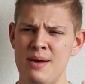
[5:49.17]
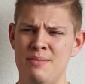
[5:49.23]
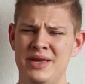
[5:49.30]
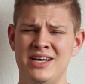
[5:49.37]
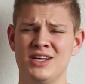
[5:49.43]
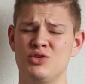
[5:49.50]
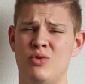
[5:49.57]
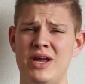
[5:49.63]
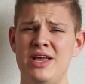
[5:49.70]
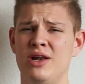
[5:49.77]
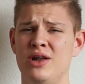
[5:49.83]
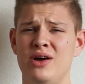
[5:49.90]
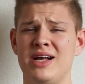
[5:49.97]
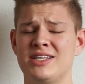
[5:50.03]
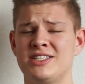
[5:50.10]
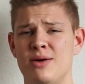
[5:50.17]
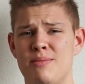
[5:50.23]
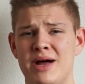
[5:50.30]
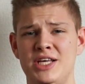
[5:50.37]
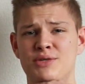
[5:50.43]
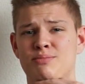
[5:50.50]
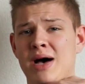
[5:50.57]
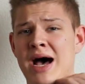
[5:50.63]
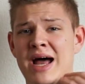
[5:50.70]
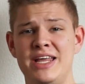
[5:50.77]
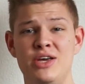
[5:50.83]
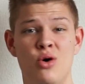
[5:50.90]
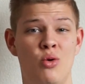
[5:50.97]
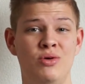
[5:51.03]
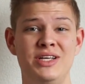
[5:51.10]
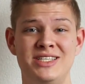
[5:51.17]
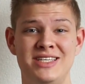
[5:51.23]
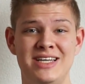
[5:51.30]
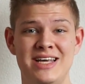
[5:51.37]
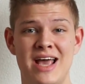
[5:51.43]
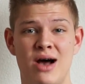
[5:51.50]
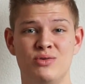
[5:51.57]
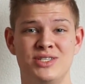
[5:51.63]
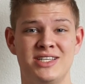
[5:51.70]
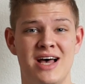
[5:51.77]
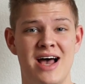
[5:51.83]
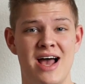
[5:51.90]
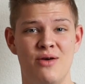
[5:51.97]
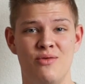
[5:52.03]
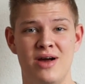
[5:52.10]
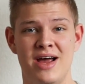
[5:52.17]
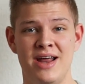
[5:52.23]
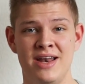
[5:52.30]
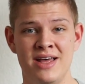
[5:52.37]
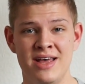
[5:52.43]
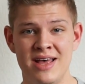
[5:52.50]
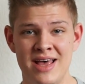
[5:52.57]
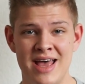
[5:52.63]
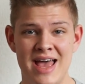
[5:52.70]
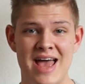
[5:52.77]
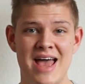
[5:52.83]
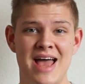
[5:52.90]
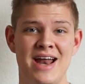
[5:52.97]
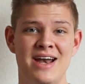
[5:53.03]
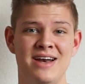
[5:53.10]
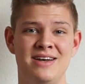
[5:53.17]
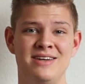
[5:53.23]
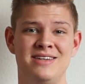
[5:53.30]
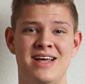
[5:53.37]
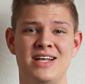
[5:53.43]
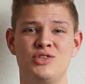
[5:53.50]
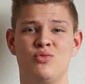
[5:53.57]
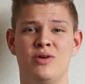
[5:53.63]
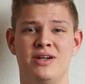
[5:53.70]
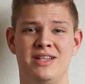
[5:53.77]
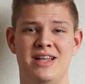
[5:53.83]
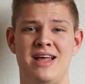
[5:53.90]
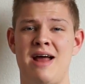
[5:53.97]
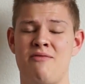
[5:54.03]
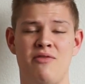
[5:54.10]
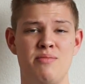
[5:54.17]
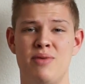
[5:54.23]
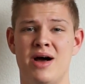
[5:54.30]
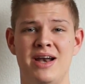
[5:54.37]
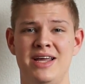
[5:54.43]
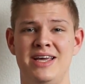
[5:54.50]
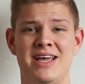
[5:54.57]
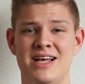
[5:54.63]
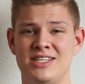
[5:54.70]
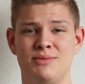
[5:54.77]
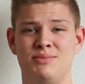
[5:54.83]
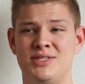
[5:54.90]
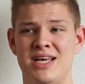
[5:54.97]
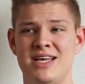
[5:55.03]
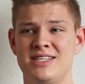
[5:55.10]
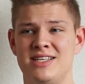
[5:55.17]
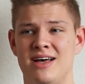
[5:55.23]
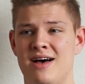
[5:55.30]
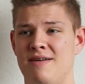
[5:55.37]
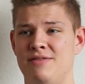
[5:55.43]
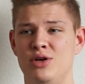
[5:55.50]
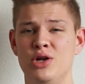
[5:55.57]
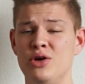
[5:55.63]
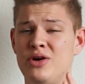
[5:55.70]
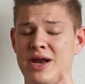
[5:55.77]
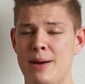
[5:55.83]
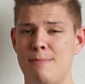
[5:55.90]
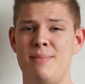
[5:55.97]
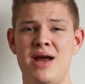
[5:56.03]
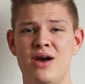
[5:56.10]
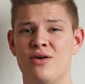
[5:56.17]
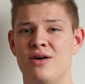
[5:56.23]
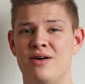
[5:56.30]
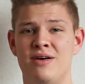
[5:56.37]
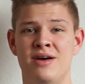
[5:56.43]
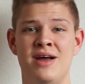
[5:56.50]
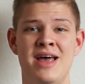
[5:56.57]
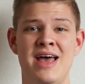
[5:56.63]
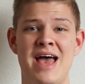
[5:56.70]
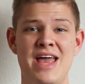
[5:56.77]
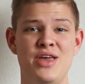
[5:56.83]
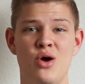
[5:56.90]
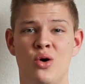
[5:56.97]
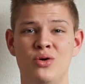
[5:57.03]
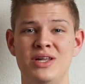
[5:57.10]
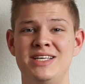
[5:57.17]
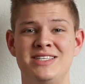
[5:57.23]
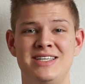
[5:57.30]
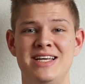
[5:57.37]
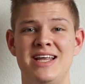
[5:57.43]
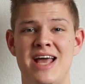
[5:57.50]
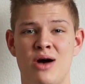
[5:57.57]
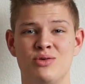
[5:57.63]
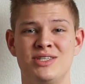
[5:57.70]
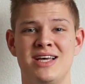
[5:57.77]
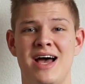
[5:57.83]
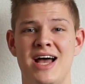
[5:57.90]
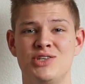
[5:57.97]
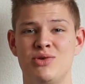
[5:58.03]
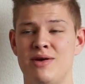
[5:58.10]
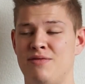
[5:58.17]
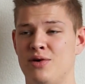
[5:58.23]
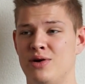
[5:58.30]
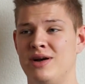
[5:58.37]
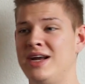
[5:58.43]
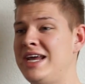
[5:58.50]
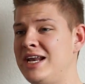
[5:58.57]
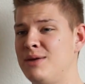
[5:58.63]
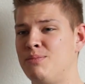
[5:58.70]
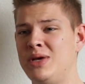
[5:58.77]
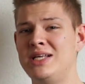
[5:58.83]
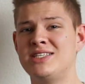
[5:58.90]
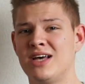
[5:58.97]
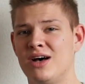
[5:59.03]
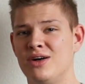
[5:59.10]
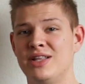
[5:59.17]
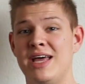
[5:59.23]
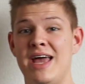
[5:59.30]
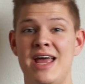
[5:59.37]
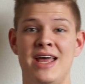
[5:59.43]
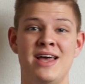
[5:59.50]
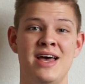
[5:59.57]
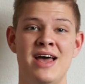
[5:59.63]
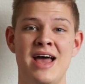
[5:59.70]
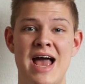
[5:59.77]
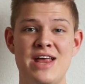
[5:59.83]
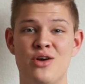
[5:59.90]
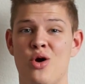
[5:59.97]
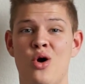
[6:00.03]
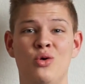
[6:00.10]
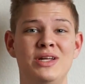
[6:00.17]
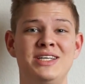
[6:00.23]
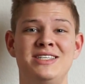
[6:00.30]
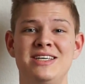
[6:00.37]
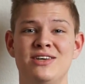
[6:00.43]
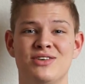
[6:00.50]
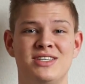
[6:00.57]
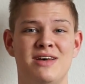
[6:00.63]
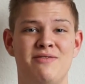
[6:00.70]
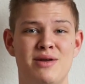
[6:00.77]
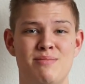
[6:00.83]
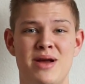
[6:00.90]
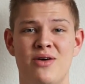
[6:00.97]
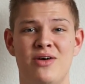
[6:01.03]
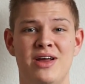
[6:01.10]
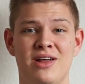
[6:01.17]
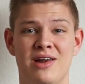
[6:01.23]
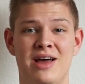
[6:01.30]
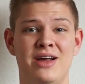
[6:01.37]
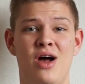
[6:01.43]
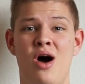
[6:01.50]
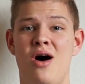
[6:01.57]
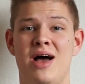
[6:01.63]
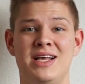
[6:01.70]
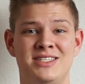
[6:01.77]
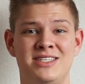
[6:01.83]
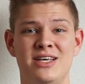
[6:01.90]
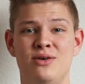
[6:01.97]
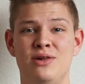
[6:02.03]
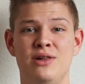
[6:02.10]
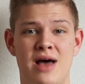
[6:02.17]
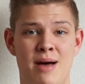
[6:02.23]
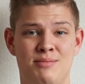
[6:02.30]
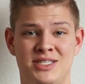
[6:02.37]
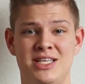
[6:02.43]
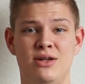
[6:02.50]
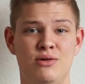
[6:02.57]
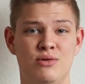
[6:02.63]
Because when you look at somebody's body, you only see the outside, right? And that's what everybody gets obsessed of. You look in a mirror and you only see the outside. So if you're eating pizza all day and you're only seeing yourself in the mirror, you're like, oh, I'm still